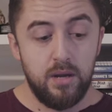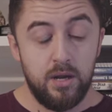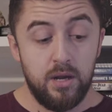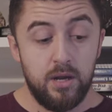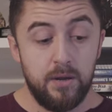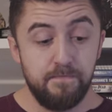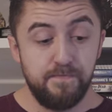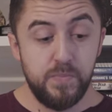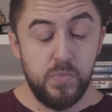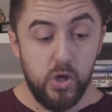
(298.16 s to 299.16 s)

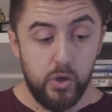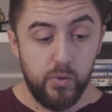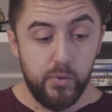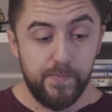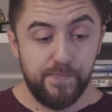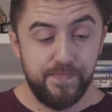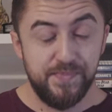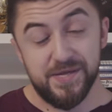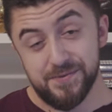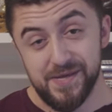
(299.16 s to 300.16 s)
Um, no,
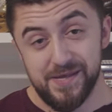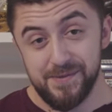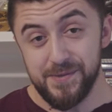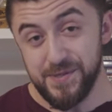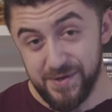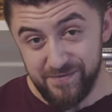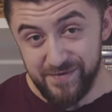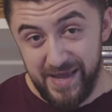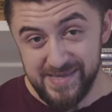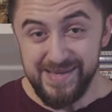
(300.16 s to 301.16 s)
not really. Sorry
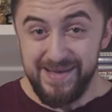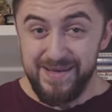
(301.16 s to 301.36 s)
for that.